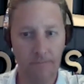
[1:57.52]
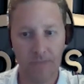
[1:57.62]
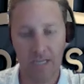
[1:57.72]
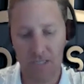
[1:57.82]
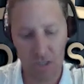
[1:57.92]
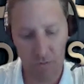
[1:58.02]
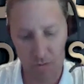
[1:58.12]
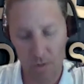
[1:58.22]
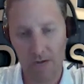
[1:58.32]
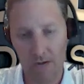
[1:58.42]
And so we
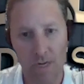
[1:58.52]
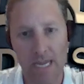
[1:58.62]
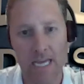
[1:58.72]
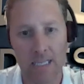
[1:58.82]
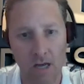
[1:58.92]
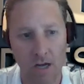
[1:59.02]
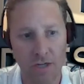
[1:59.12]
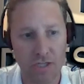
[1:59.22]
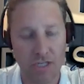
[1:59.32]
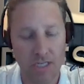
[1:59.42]
went and we had
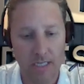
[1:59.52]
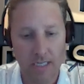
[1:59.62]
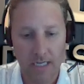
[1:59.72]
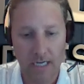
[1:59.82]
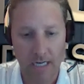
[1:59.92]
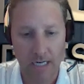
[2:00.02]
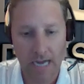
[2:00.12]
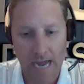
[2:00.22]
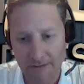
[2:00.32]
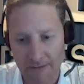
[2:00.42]
lunch
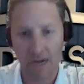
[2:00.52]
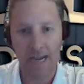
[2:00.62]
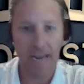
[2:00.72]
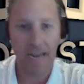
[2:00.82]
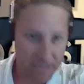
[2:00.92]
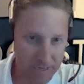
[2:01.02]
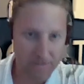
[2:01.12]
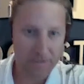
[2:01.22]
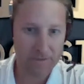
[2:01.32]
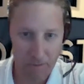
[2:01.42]
after I handed him
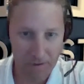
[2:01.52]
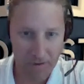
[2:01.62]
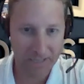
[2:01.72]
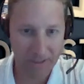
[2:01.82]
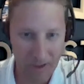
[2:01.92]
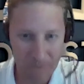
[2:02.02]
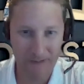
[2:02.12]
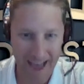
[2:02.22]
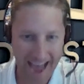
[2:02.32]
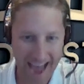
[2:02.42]
his hard money loan
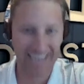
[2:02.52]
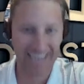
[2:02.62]
back